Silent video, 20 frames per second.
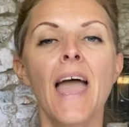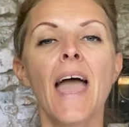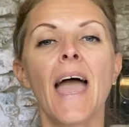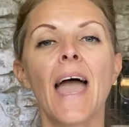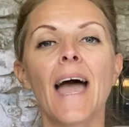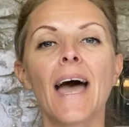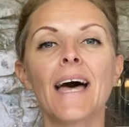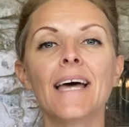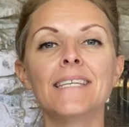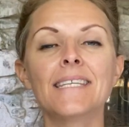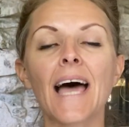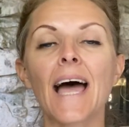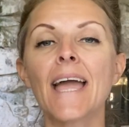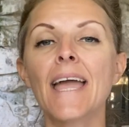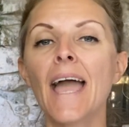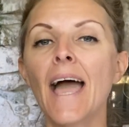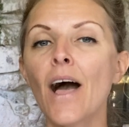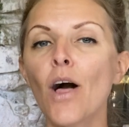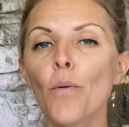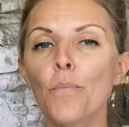and I
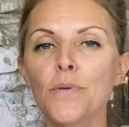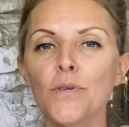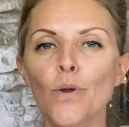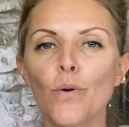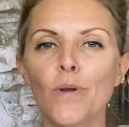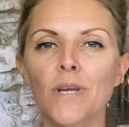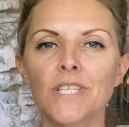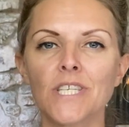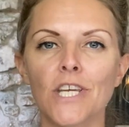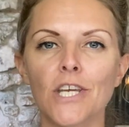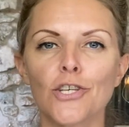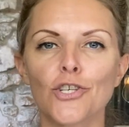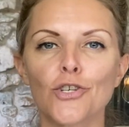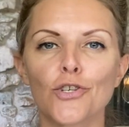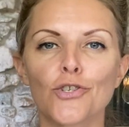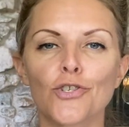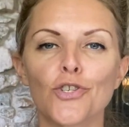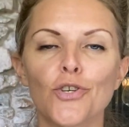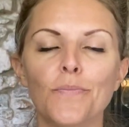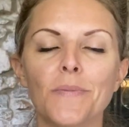help yoga
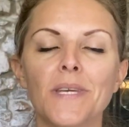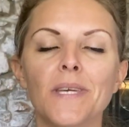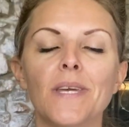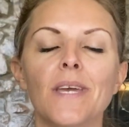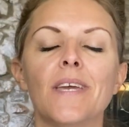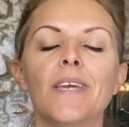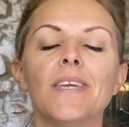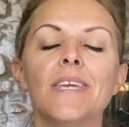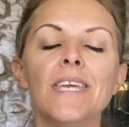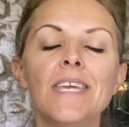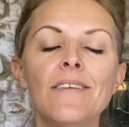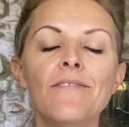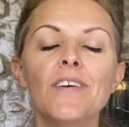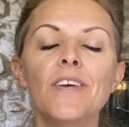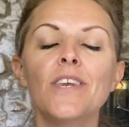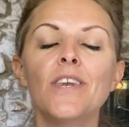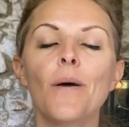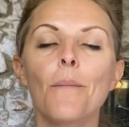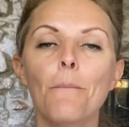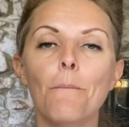teachers to be
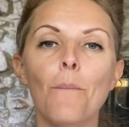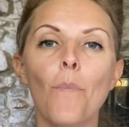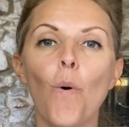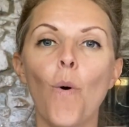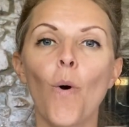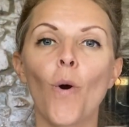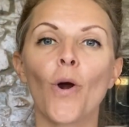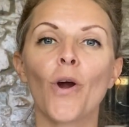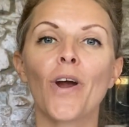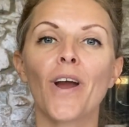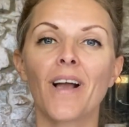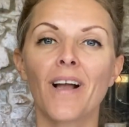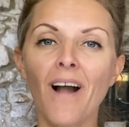even more